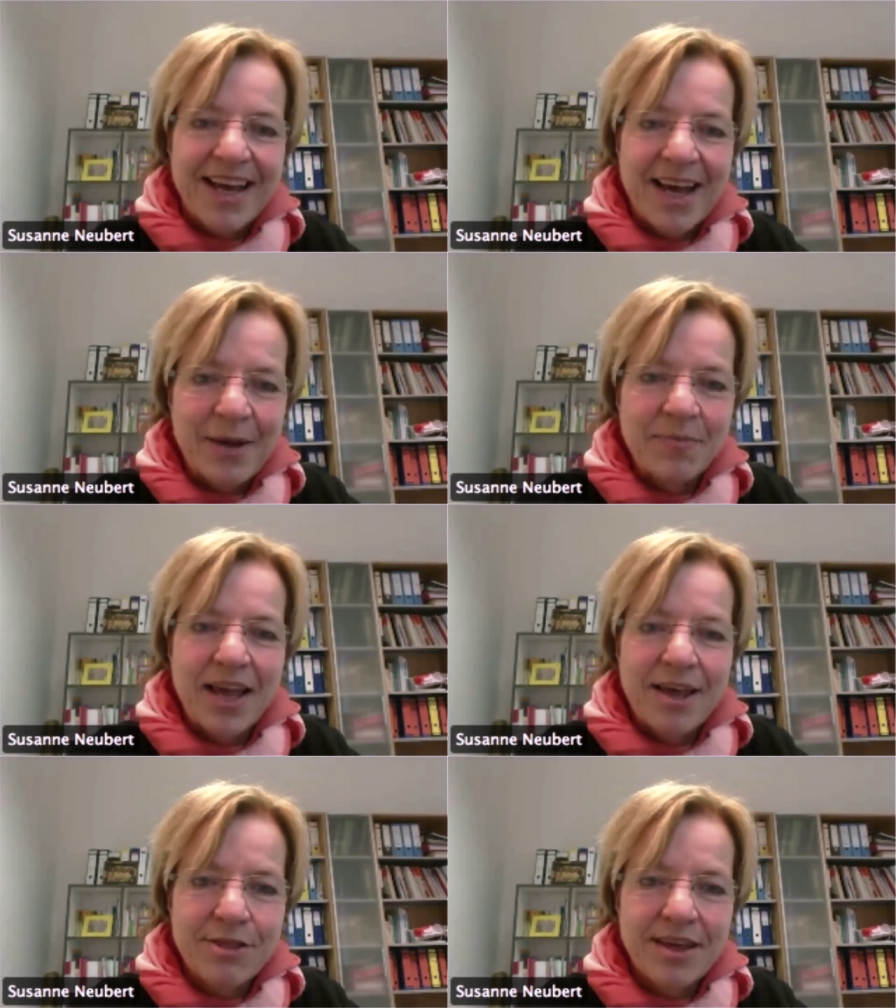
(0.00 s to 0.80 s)

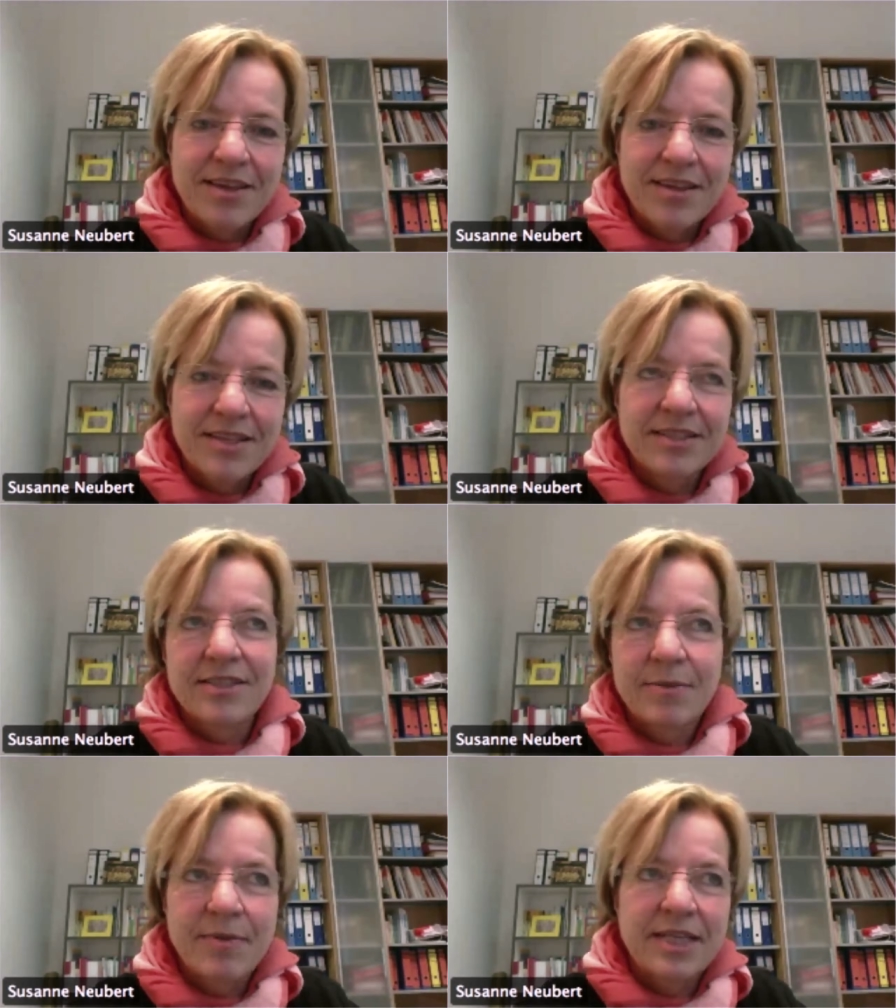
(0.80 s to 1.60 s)
I think this is
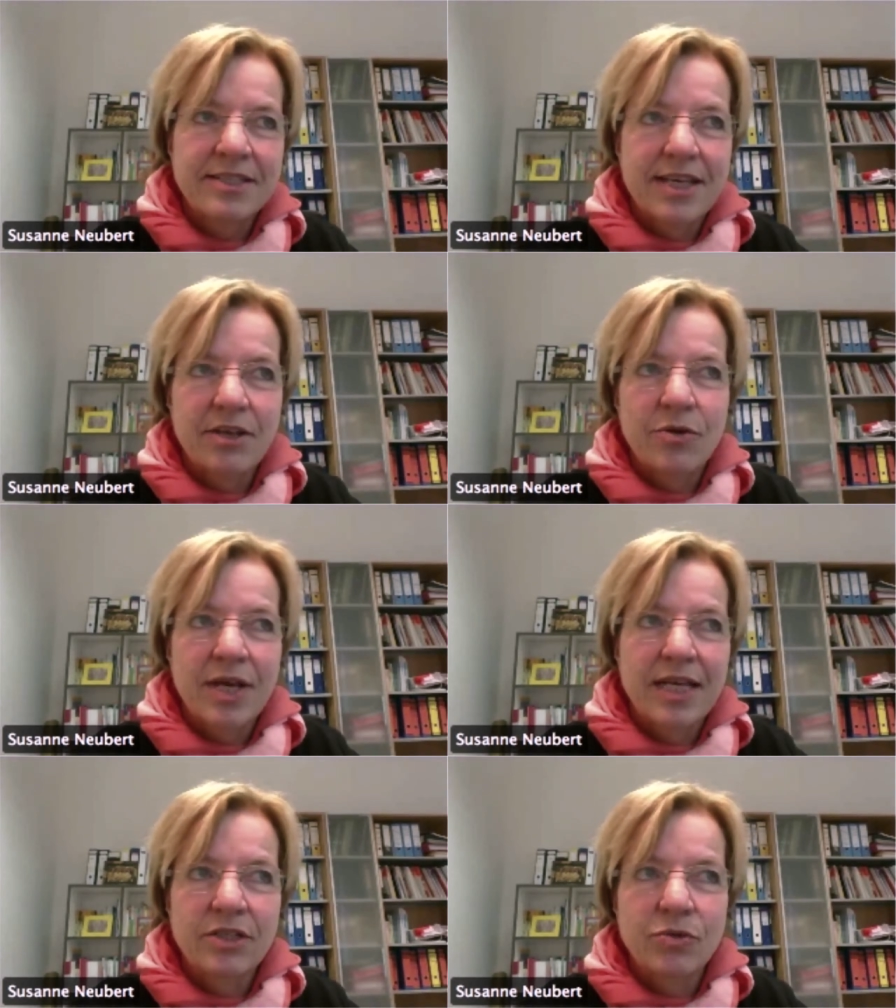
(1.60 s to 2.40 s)
the best thing you
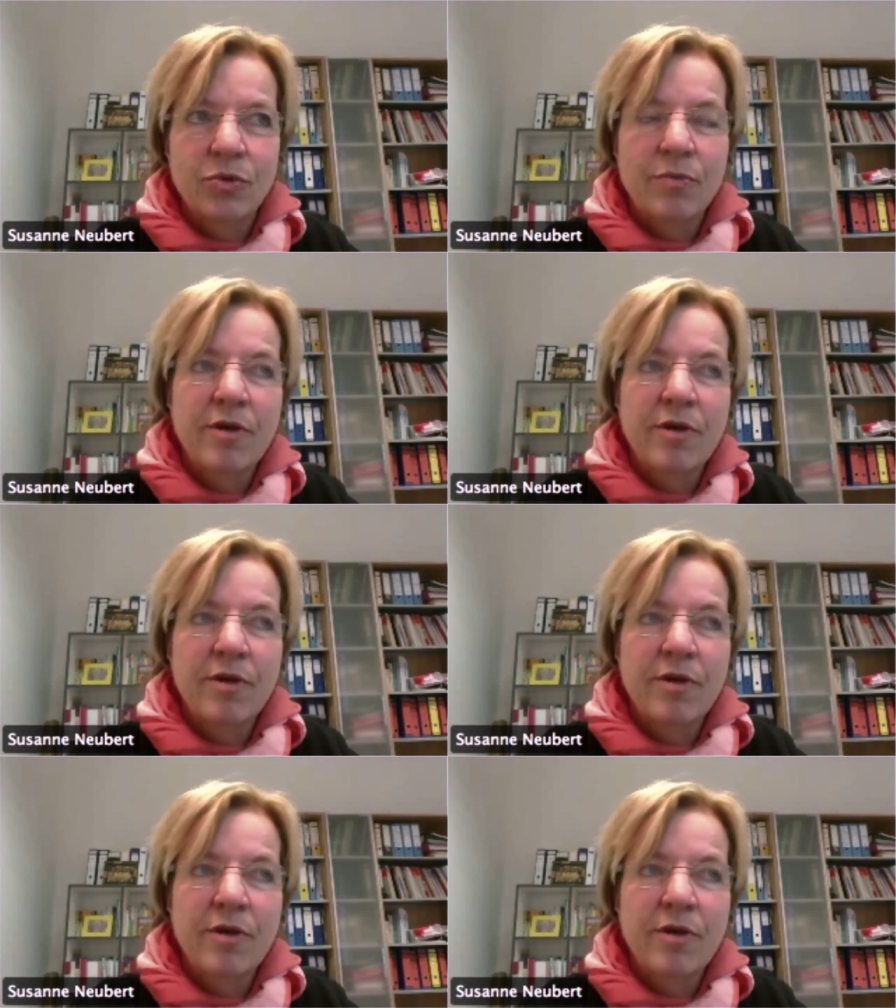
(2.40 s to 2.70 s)
can do.